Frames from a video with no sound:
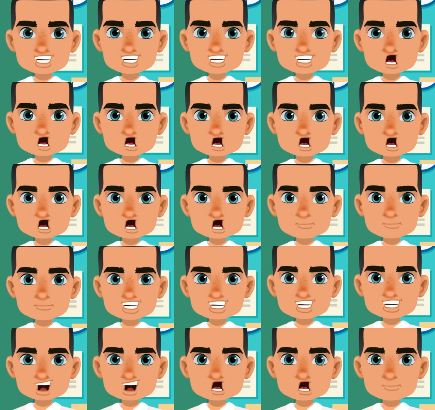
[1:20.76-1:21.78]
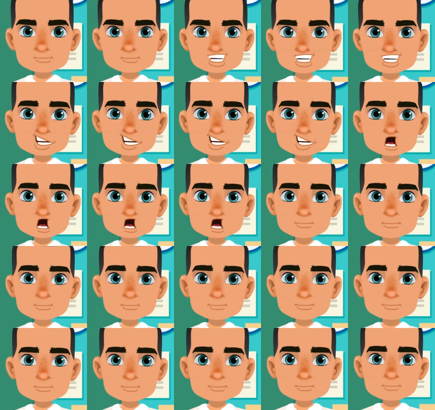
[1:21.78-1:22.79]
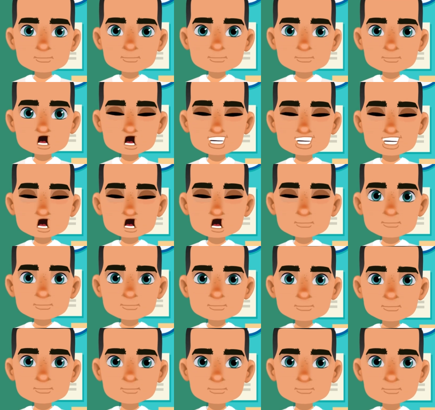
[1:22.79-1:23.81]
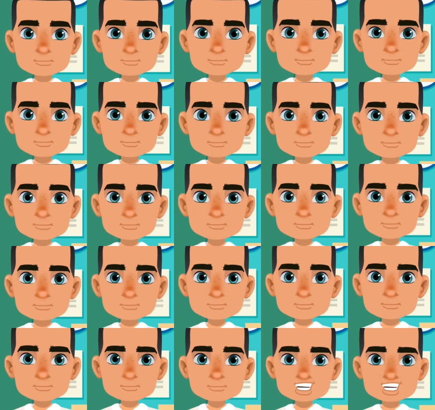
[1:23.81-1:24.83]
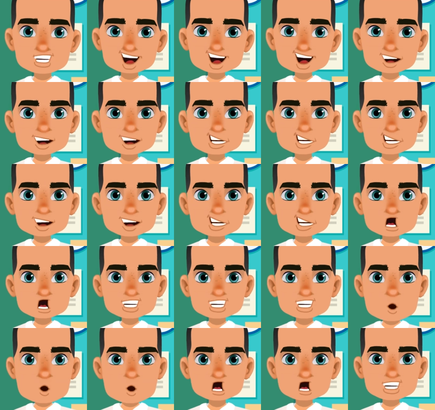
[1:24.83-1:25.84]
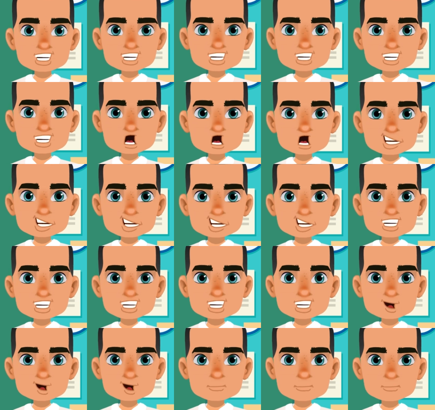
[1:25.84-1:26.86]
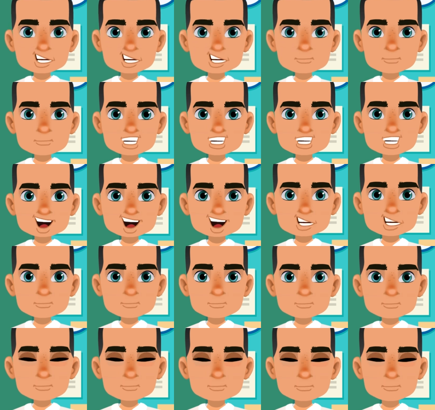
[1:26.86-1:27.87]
Noun plus noun. Example, Valentina had a sudden surge of anger.